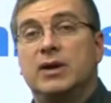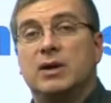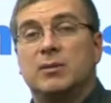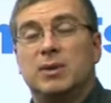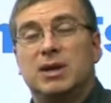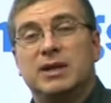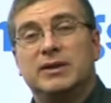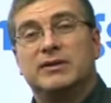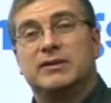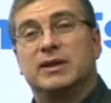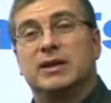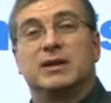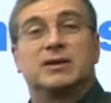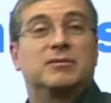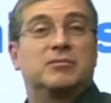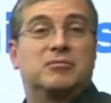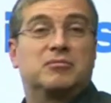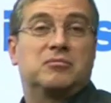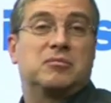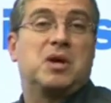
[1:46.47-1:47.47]
living,
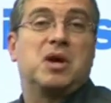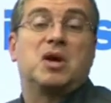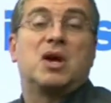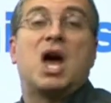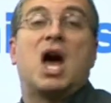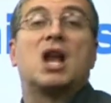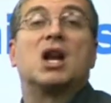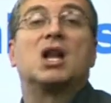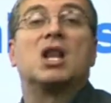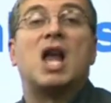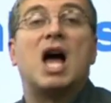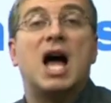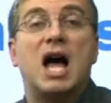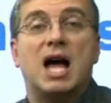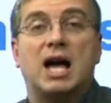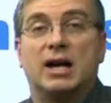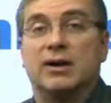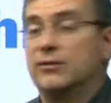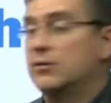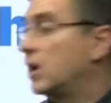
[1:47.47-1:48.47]
meaning
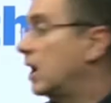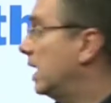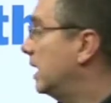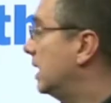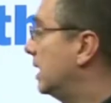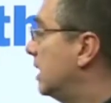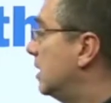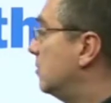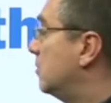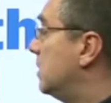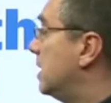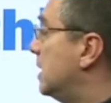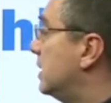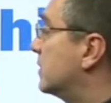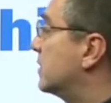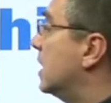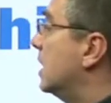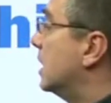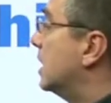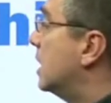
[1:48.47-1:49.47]

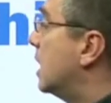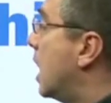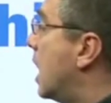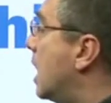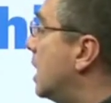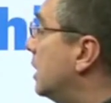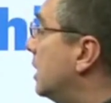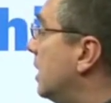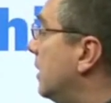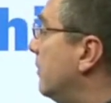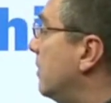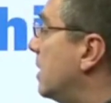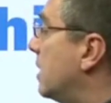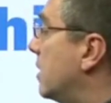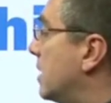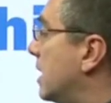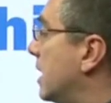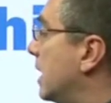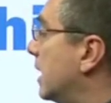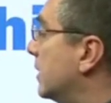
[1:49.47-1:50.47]
to not alive.
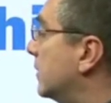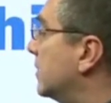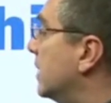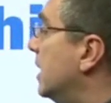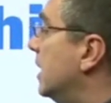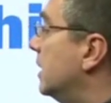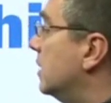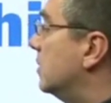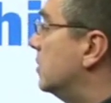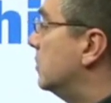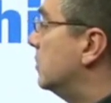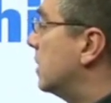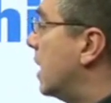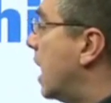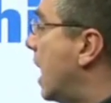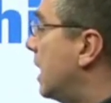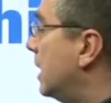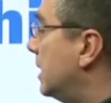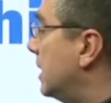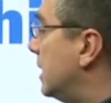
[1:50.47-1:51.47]
Non-living
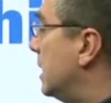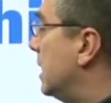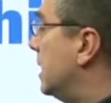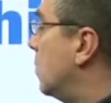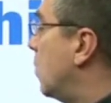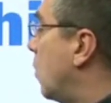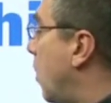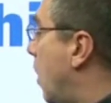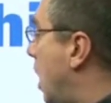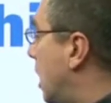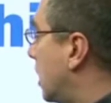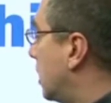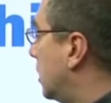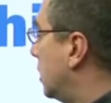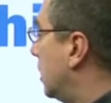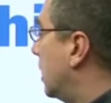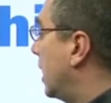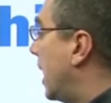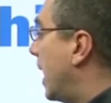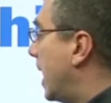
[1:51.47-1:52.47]
things do
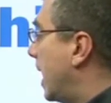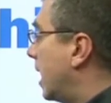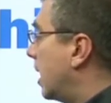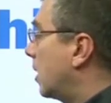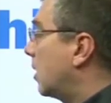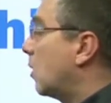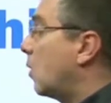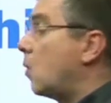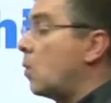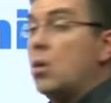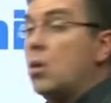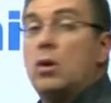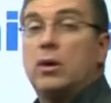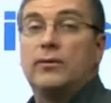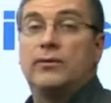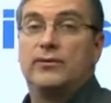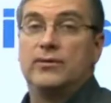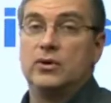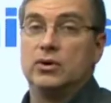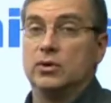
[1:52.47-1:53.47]
not need
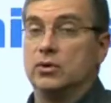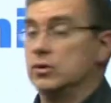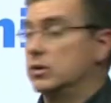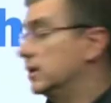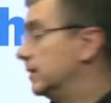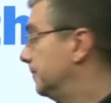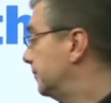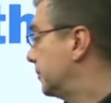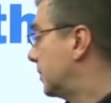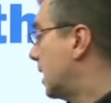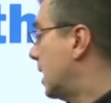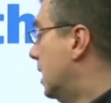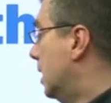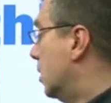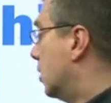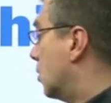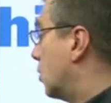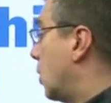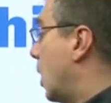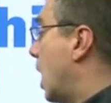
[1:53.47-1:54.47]
water, air,
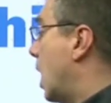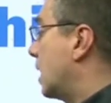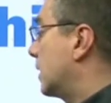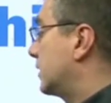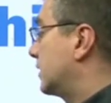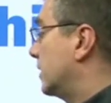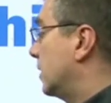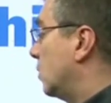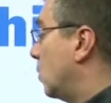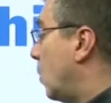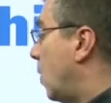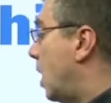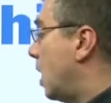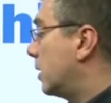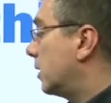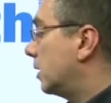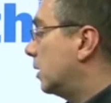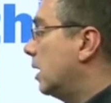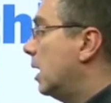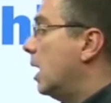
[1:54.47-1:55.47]
or food.
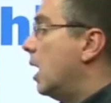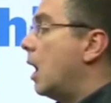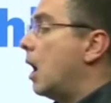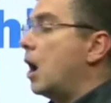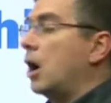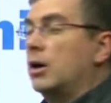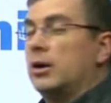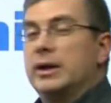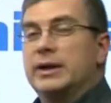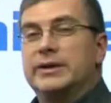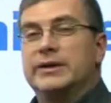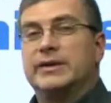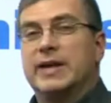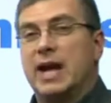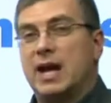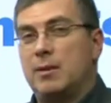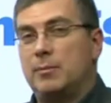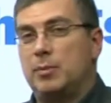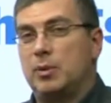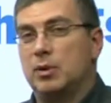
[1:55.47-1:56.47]

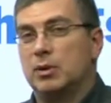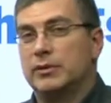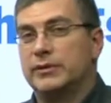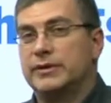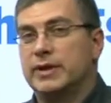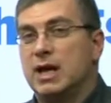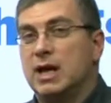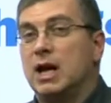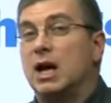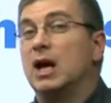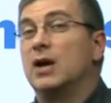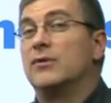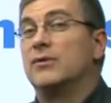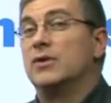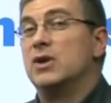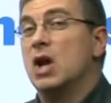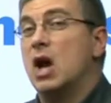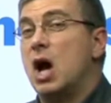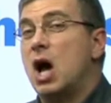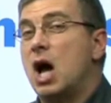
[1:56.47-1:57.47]
Rocks and water.
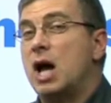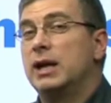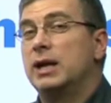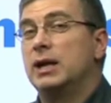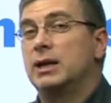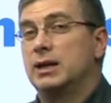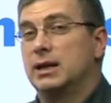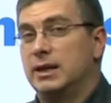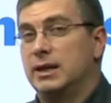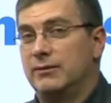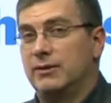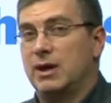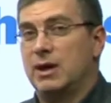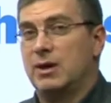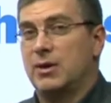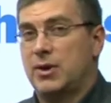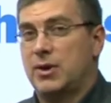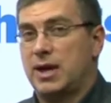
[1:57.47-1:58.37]
For example,